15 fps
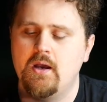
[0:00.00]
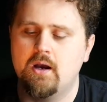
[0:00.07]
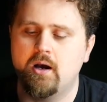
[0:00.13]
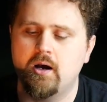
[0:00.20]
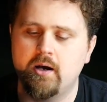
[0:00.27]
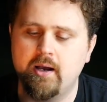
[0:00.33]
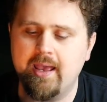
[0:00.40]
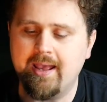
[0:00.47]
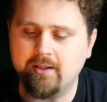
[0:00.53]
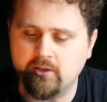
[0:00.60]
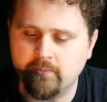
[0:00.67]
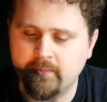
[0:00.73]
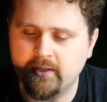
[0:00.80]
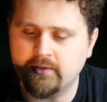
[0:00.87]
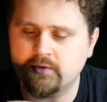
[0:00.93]

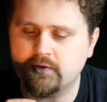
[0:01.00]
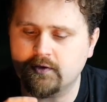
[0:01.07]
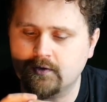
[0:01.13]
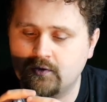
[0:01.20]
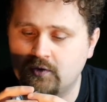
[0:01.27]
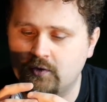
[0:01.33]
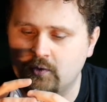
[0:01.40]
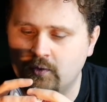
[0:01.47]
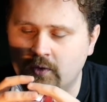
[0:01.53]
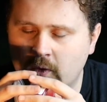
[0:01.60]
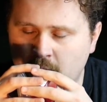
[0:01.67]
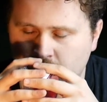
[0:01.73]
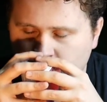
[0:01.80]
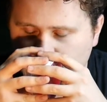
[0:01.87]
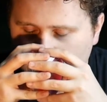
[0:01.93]
elements to
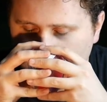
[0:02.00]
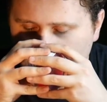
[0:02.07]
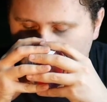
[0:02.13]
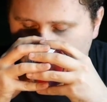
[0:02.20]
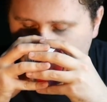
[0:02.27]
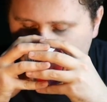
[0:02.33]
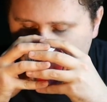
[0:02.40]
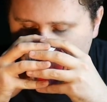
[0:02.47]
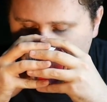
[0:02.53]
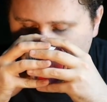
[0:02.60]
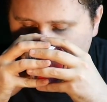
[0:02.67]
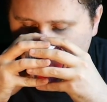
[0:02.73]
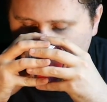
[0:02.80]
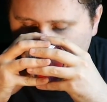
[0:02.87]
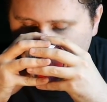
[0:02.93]
those
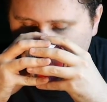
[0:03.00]
desserts.